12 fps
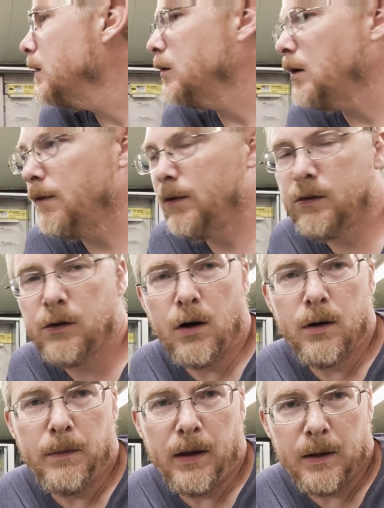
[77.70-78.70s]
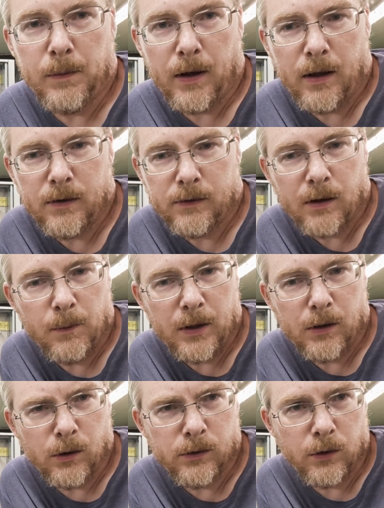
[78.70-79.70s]
graphics card made by this
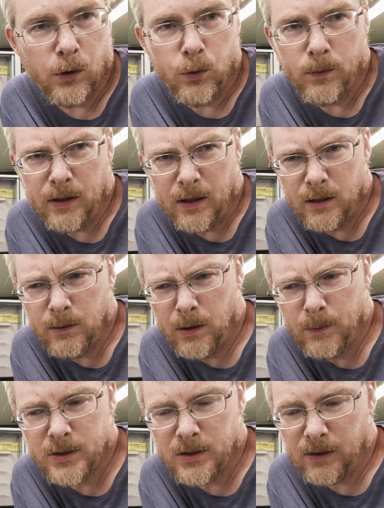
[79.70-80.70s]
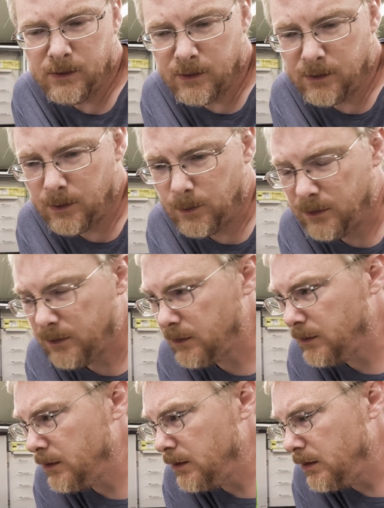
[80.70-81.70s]
company called Dome Imaging
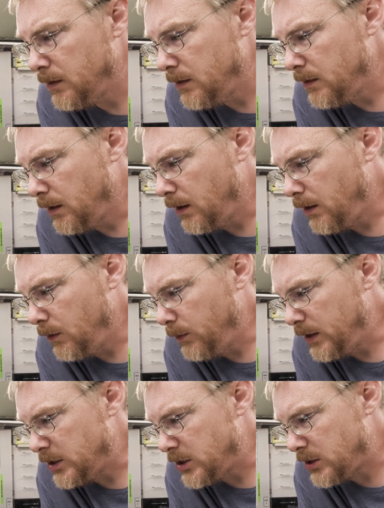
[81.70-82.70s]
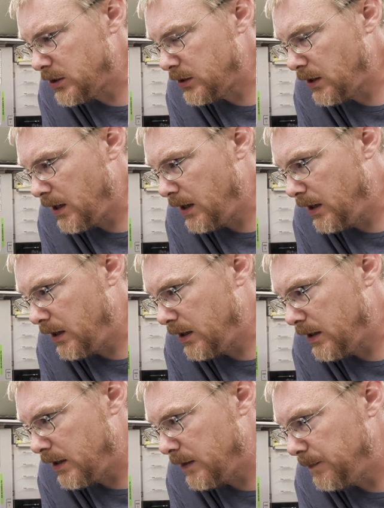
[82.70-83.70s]
Systems, which
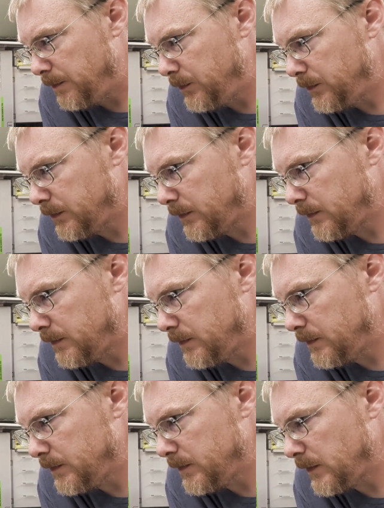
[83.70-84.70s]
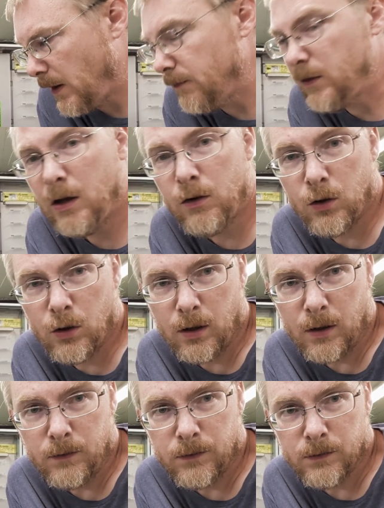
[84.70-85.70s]
I've never heard
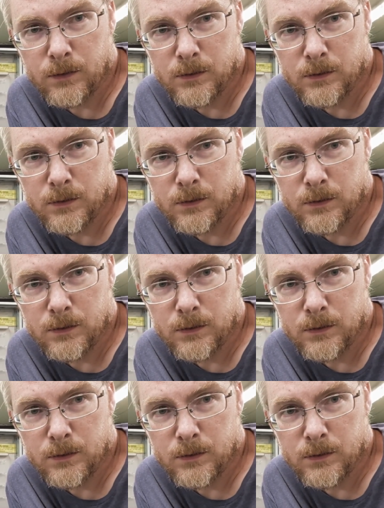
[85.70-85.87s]
of,